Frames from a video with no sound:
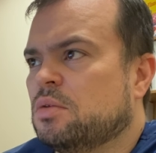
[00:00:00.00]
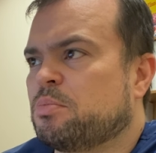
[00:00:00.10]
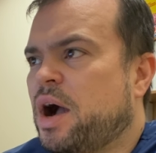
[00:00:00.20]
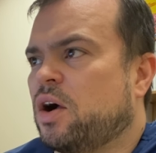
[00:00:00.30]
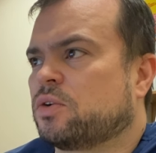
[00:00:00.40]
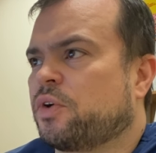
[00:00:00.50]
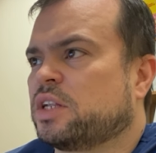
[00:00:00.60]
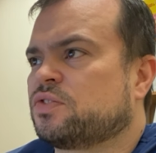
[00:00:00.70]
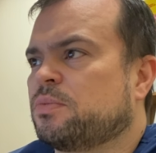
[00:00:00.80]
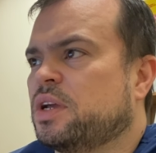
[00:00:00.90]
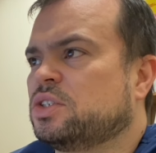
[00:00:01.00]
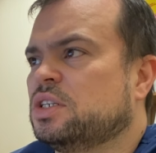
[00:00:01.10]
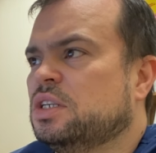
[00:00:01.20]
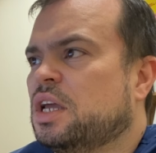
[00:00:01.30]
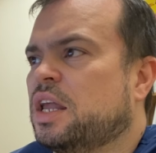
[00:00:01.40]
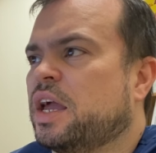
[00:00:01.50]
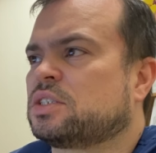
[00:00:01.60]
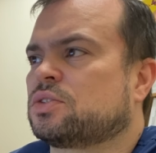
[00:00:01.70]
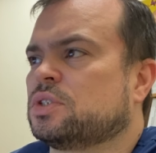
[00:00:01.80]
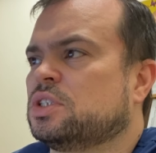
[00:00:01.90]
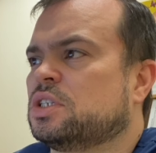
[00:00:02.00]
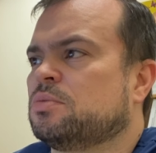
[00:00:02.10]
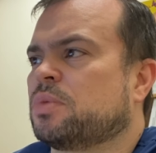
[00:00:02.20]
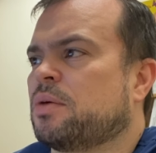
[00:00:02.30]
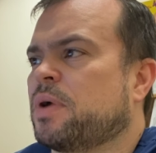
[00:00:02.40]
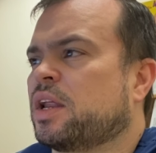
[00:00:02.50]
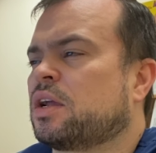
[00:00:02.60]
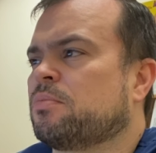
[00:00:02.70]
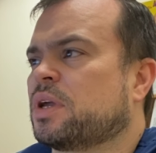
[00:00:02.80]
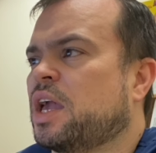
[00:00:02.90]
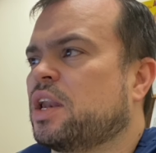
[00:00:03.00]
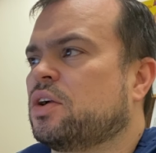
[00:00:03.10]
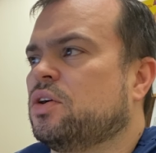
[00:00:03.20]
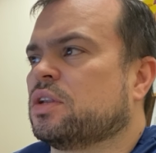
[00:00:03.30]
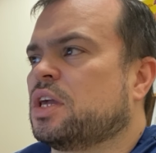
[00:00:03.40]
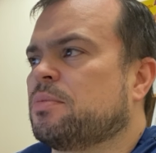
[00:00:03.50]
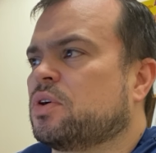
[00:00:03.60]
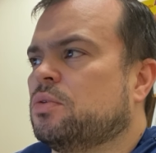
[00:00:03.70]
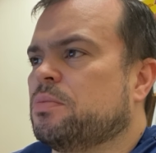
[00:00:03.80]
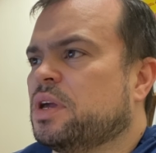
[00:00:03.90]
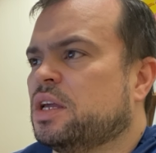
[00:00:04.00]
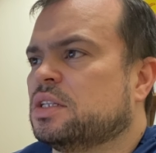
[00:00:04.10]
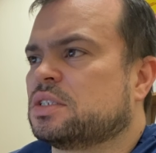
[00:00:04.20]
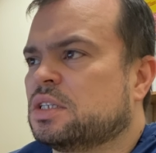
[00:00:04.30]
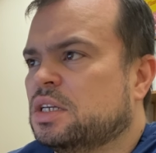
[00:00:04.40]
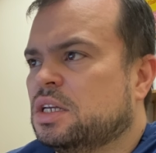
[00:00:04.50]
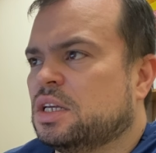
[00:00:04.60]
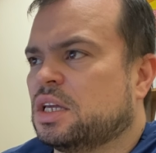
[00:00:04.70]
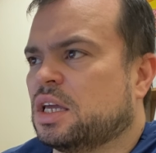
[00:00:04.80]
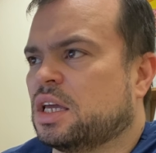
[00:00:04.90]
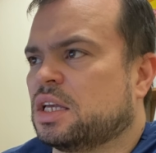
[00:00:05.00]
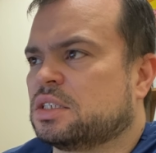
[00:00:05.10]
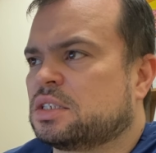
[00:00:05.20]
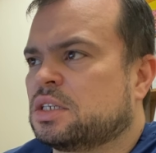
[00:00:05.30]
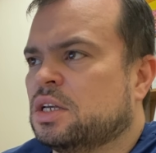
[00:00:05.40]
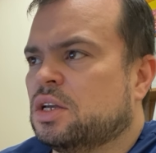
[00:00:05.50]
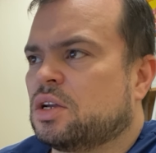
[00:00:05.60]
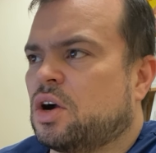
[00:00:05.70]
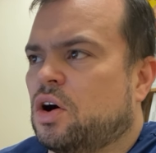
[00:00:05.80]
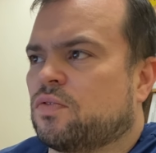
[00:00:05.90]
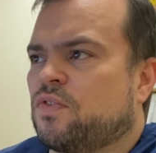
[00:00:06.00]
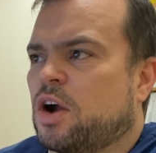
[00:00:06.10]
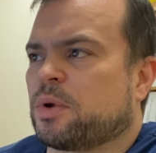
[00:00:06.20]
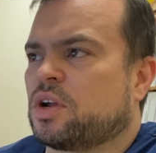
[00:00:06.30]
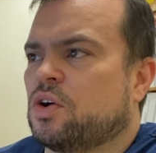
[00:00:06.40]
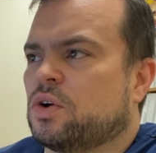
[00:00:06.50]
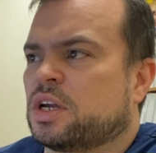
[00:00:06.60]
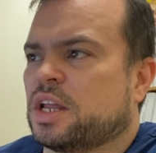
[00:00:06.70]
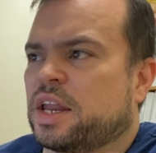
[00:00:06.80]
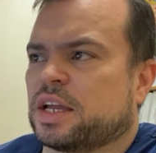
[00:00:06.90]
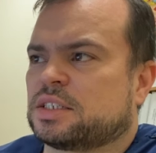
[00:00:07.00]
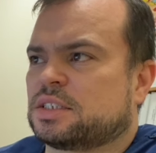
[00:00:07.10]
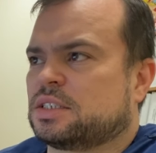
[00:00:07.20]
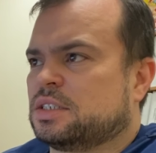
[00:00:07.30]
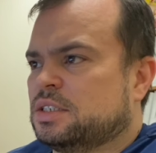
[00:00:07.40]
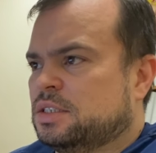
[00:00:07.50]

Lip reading: biotransformation, and excretion by mechanical and chemical means, is called pharmacokinetics.